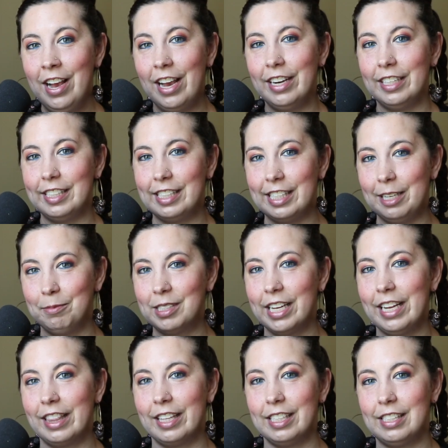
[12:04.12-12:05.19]
and it seems
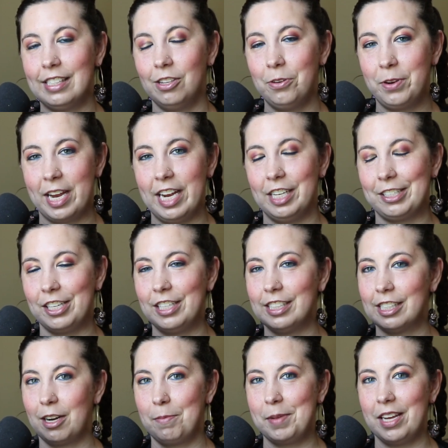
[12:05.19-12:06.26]
like this location
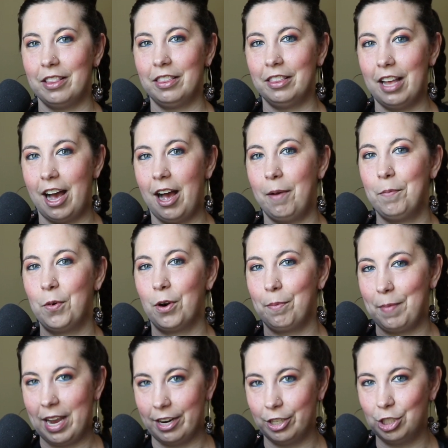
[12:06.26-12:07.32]
is going to be a lot more
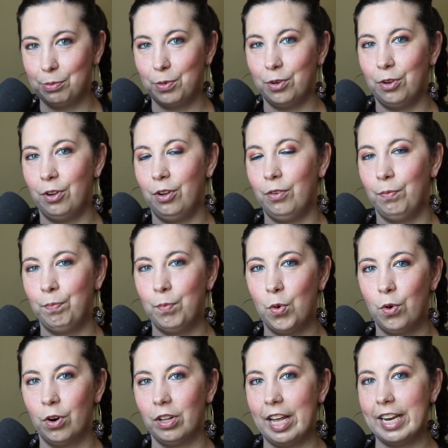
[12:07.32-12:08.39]
manageable,
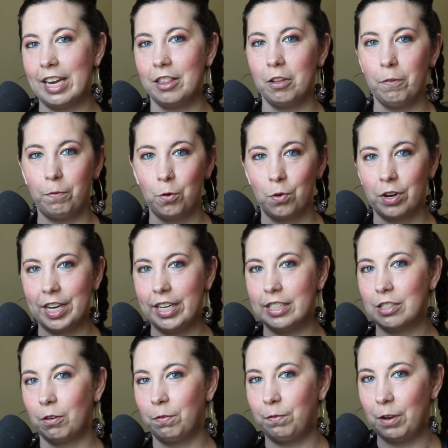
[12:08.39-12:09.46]
more like in the
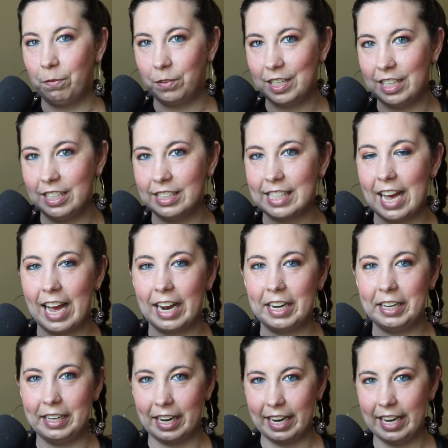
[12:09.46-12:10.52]
40s or 50s at
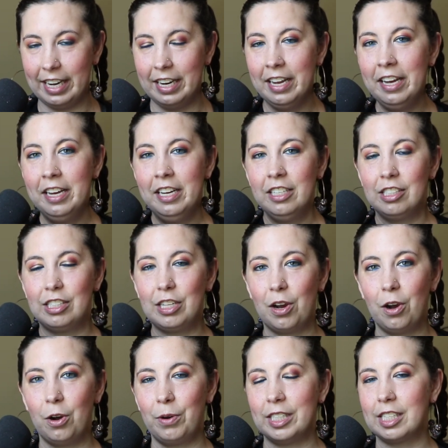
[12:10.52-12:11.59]
night.
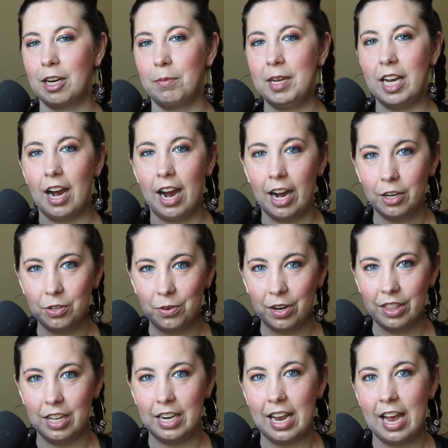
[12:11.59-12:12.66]
So it's going to be hot
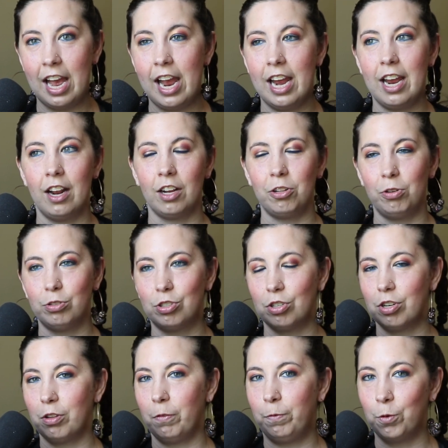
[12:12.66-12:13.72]
during the day and closer
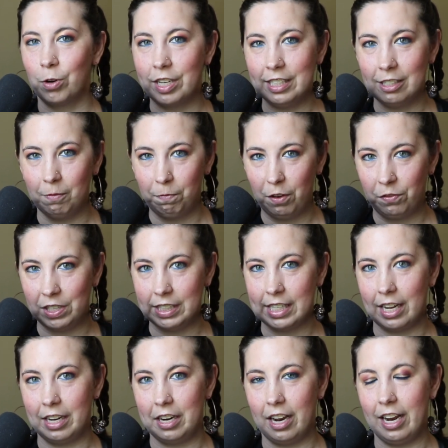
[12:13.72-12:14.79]
to the 40s and 50s
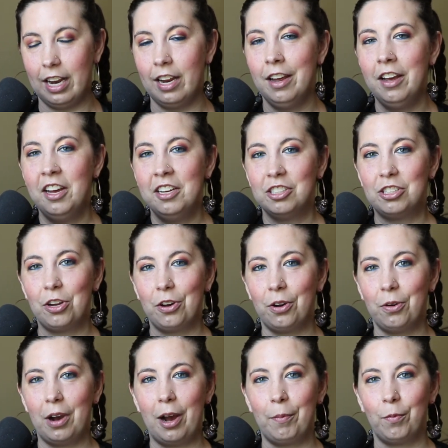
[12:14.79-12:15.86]
at night.
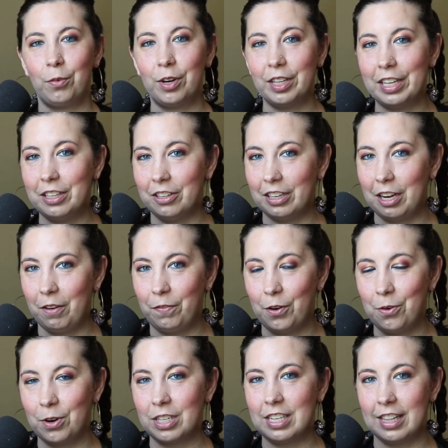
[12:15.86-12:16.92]
So I'm really looking
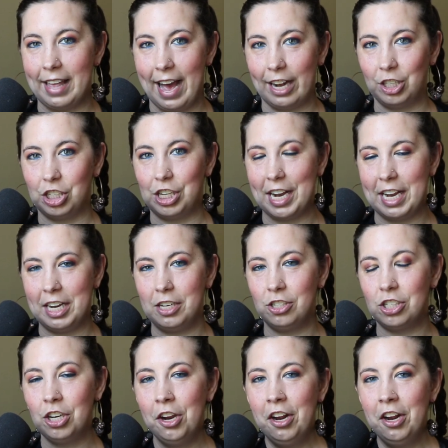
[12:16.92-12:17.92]
forward to that change.